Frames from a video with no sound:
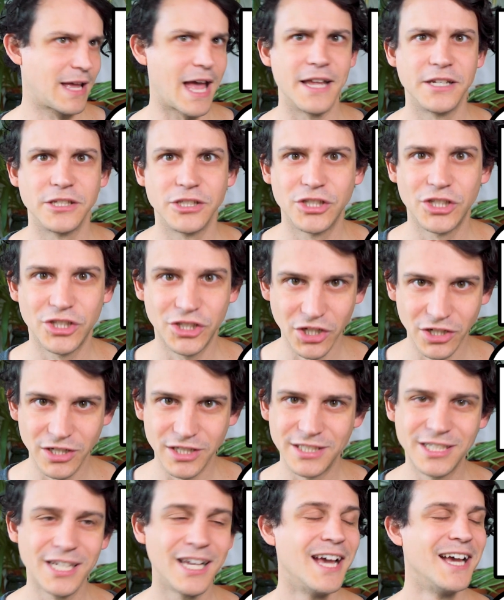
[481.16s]
and
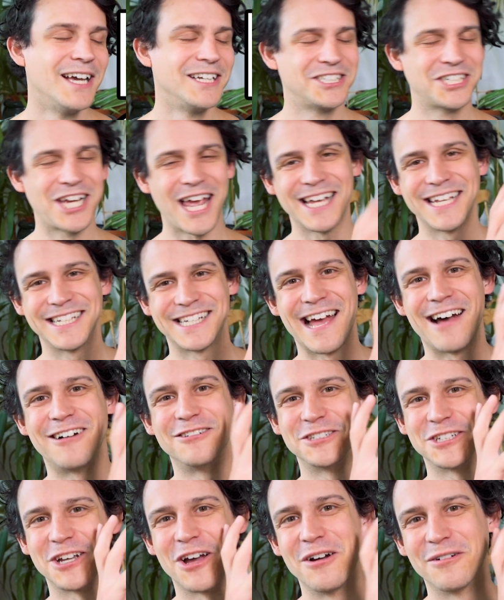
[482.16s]
should, check it
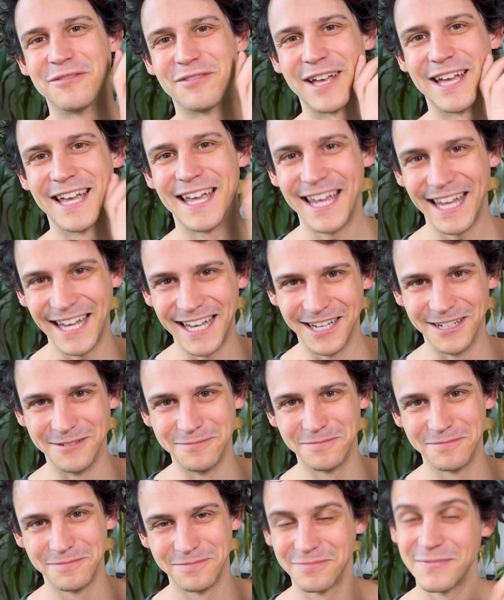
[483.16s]
out over here.
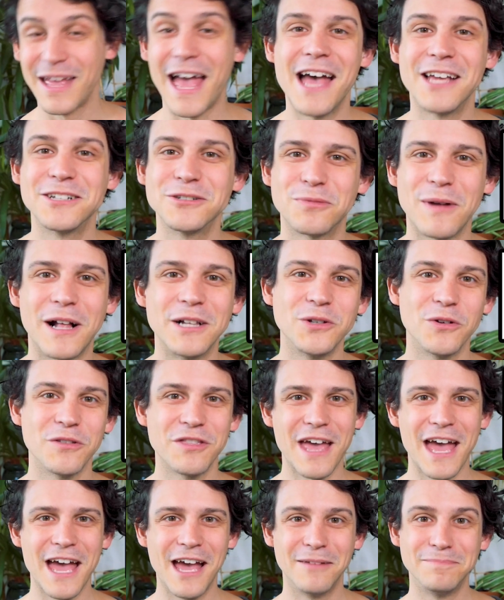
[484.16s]
And while you're
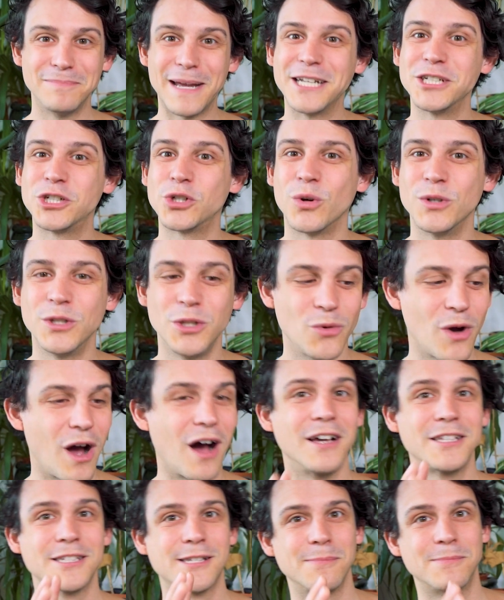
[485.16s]
there, make sure you
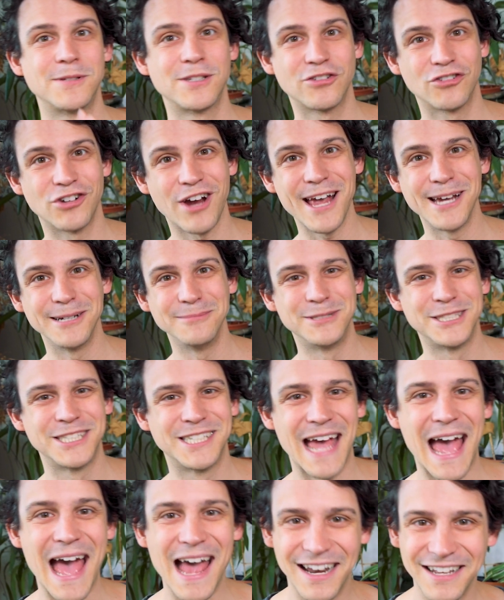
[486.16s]
are subscribed
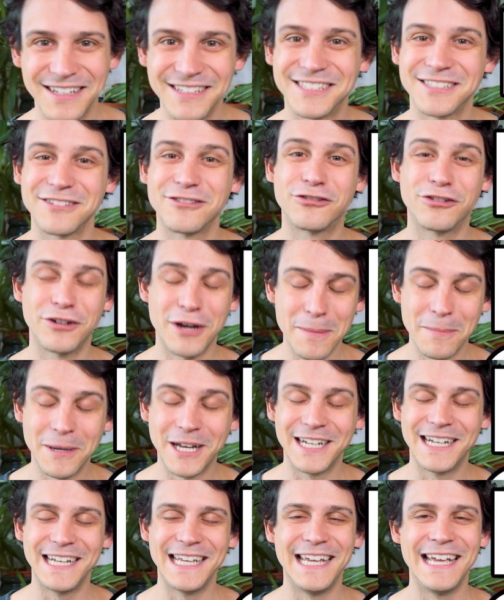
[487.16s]
to Ella's
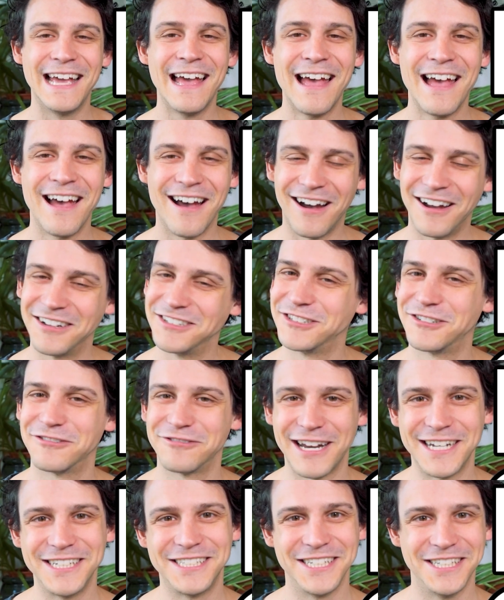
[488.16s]
criminally
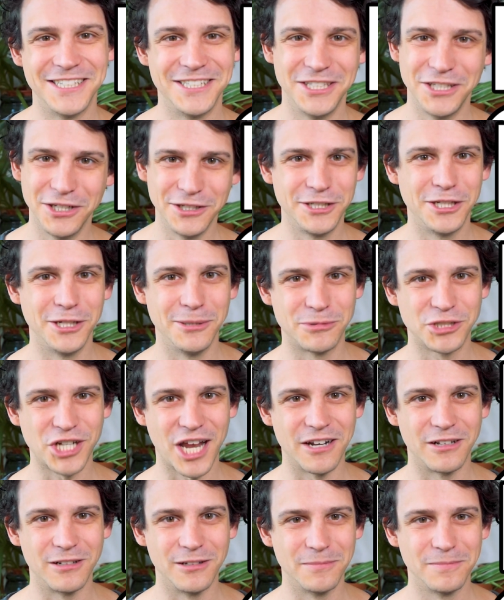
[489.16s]
underrated YouTube
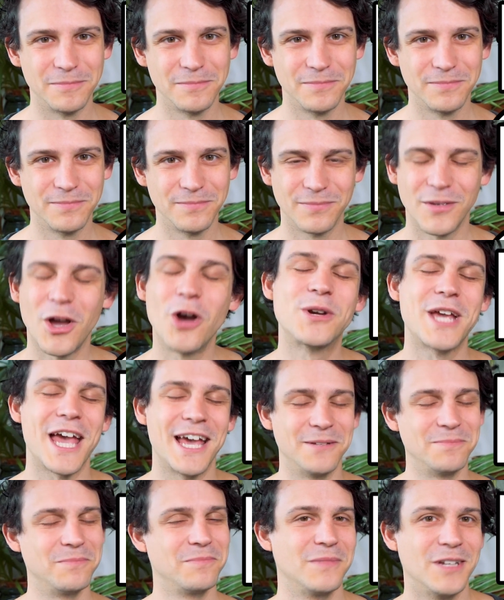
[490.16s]
channel.
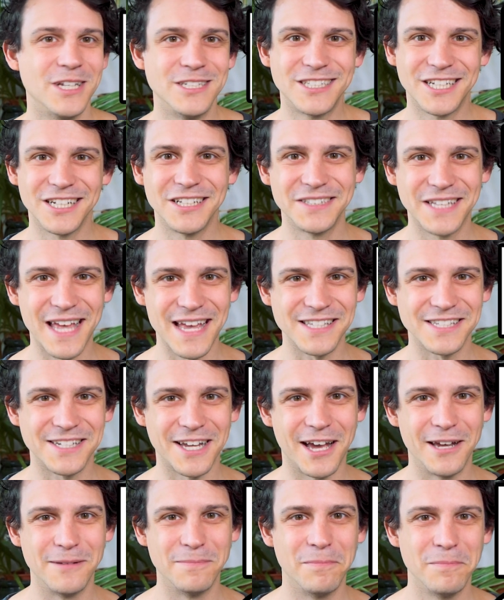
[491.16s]
Okay, until next
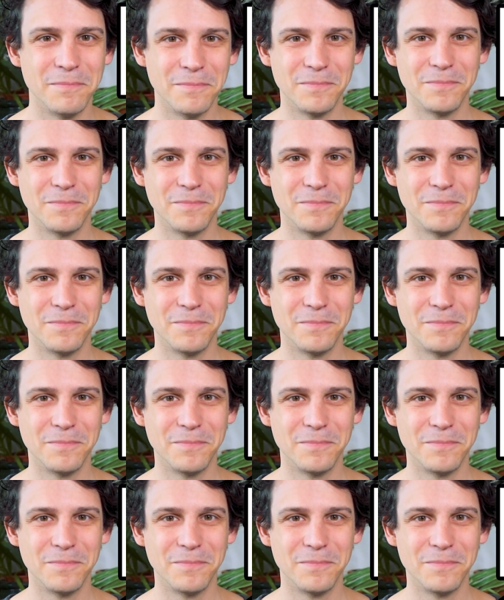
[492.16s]
time.